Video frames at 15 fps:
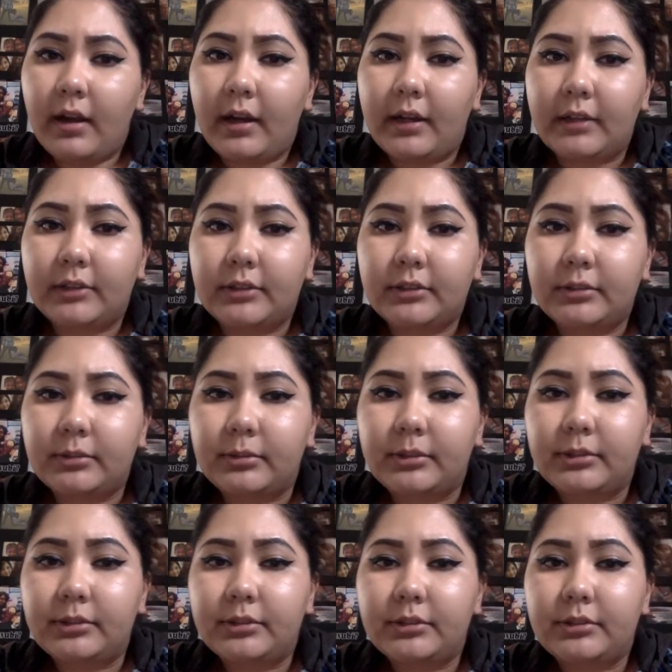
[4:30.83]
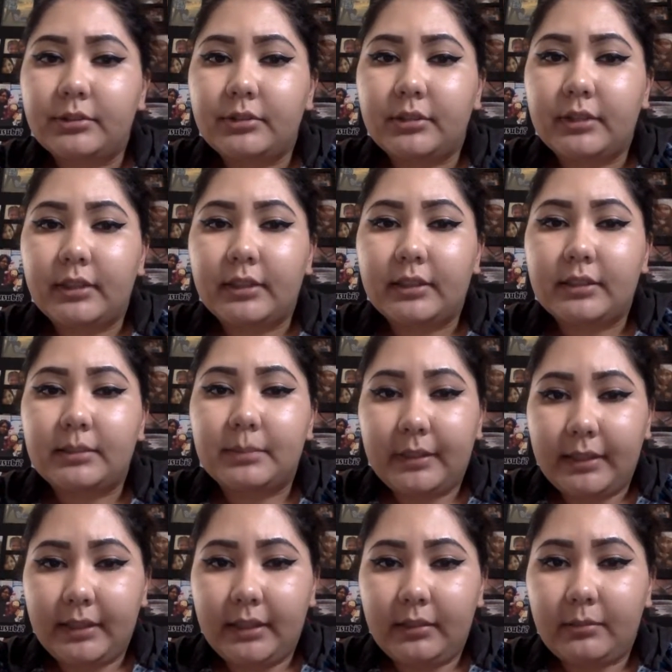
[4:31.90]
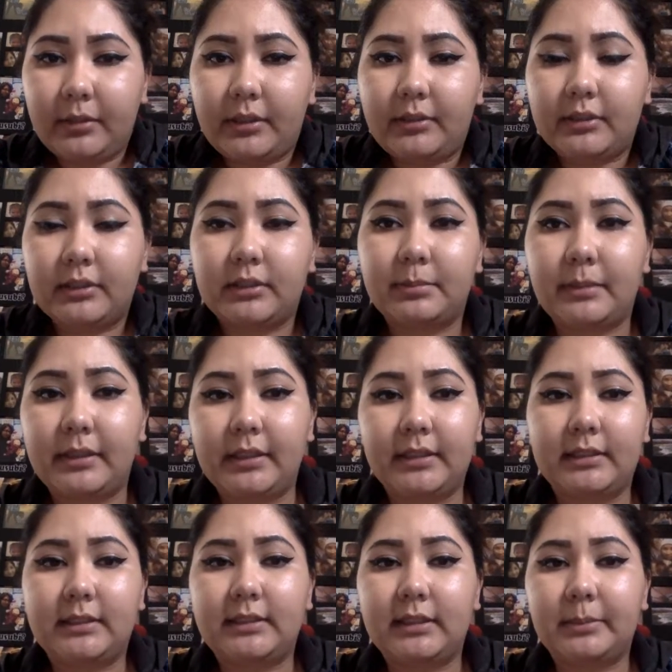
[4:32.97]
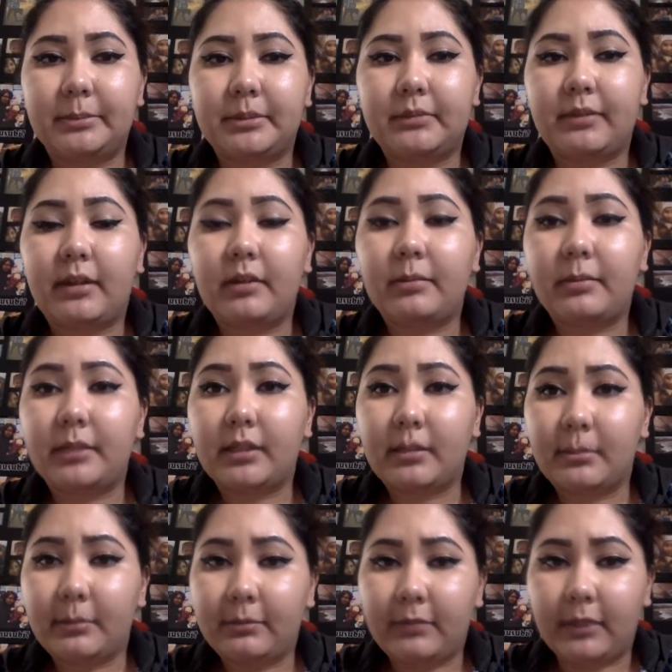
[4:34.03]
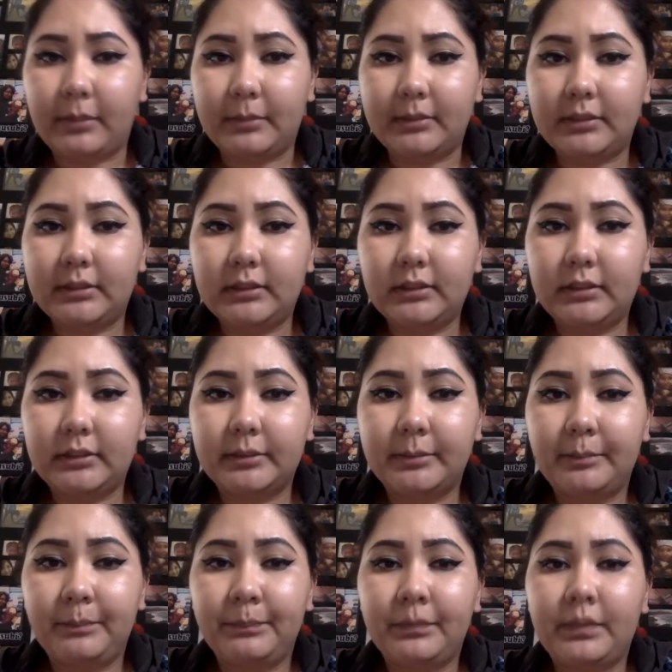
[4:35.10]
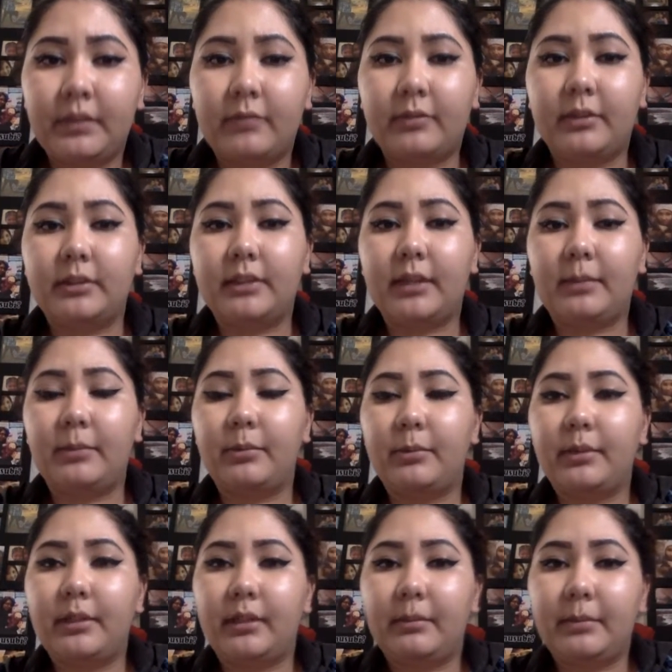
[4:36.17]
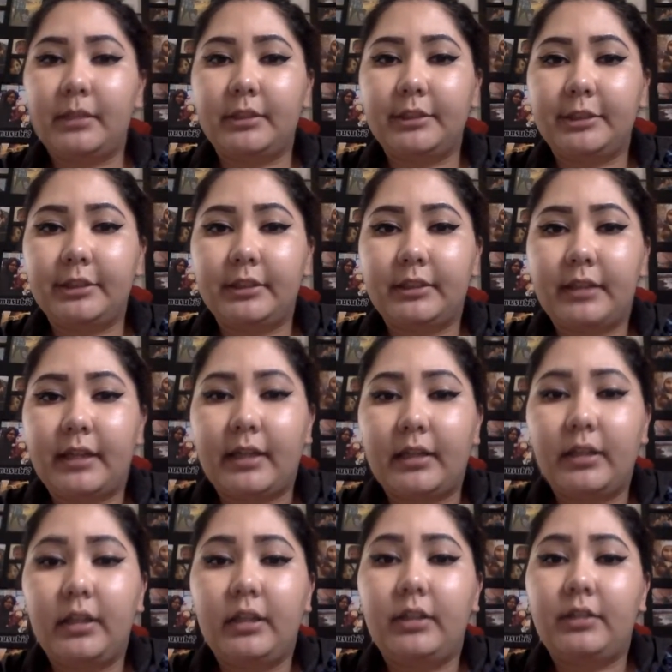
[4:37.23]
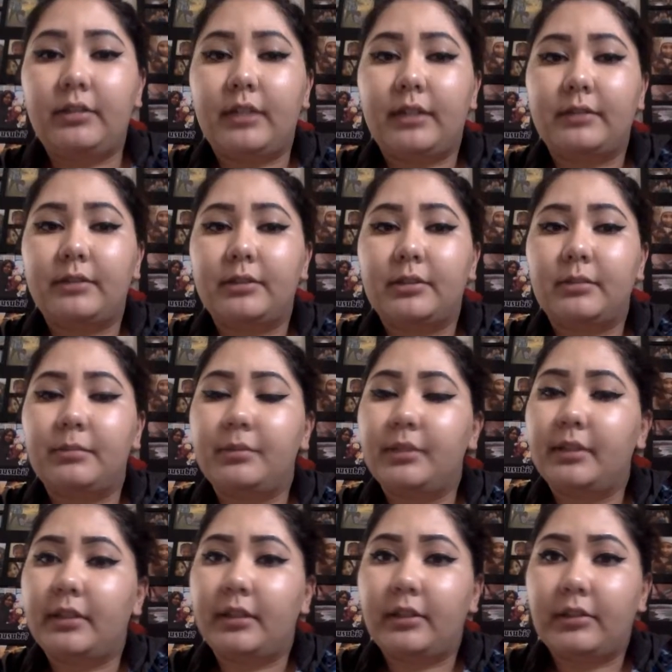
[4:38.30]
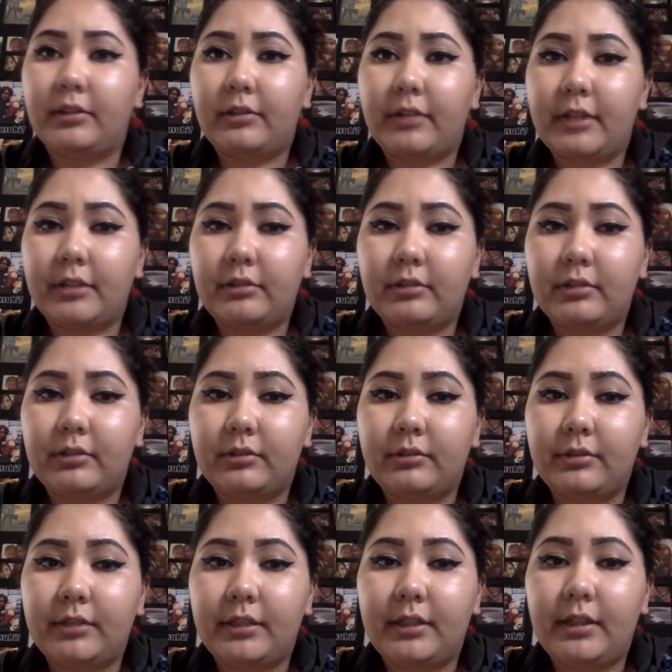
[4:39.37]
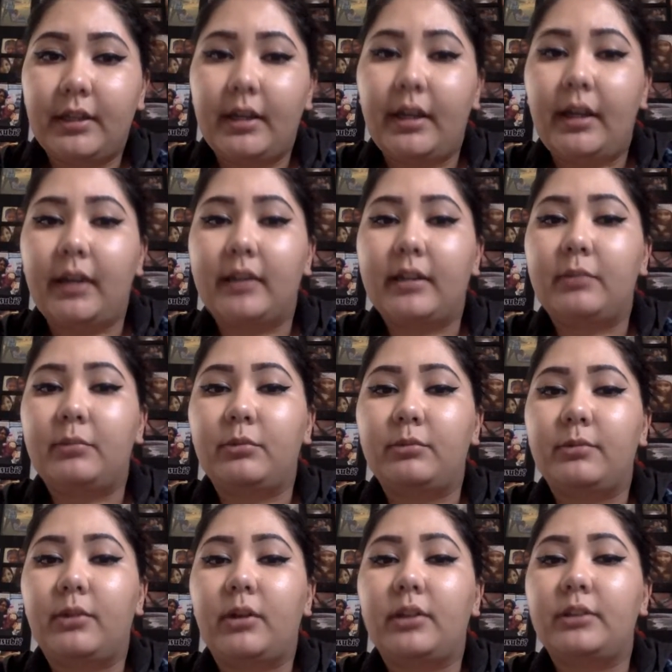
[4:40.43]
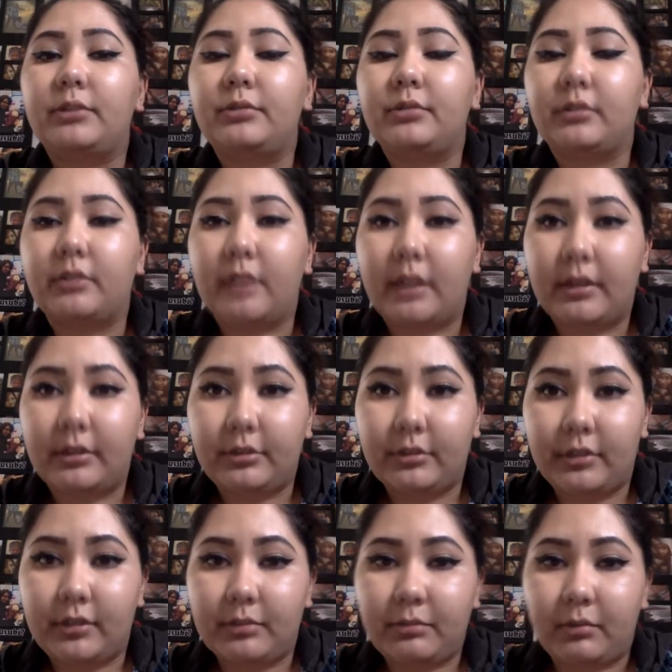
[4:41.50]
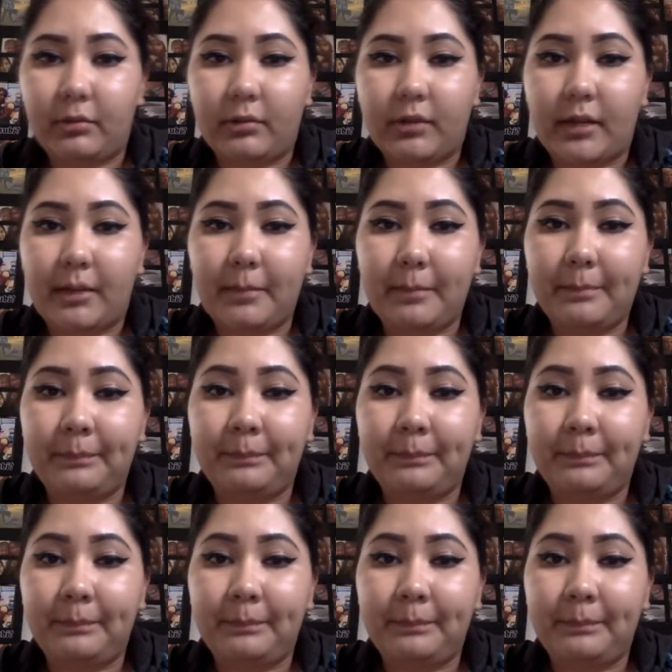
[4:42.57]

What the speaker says: I also used when I was explaining the steps of how to become a pharmacist. For example, when I mentioned that you'd have to complete an undergraduate degree and then move on to a graduate program.